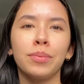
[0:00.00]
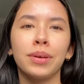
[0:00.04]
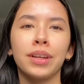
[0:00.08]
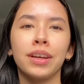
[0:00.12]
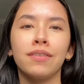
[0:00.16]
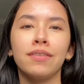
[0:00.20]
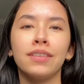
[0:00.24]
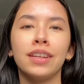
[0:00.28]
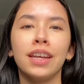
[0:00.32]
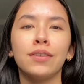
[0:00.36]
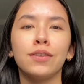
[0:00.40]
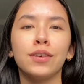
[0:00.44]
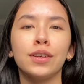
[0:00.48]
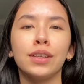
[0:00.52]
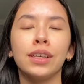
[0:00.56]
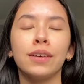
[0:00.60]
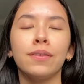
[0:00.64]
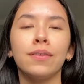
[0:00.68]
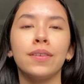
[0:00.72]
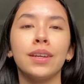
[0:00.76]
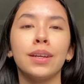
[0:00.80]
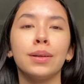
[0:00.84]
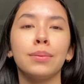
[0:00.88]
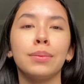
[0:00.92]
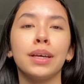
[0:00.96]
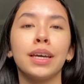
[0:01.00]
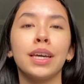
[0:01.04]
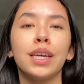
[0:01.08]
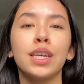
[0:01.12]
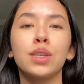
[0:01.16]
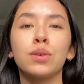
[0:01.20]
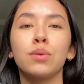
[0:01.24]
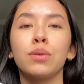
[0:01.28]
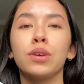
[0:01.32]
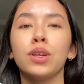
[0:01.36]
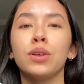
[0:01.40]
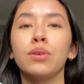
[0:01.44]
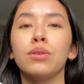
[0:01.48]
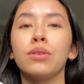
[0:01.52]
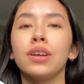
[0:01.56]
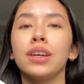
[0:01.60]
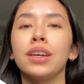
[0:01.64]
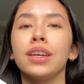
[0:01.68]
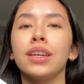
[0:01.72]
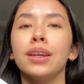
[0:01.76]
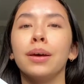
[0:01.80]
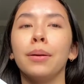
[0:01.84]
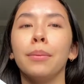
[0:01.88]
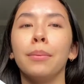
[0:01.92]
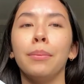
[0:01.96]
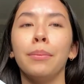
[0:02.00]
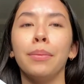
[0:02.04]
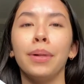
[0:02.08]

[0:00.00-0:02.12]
but I've never lived in a place where you can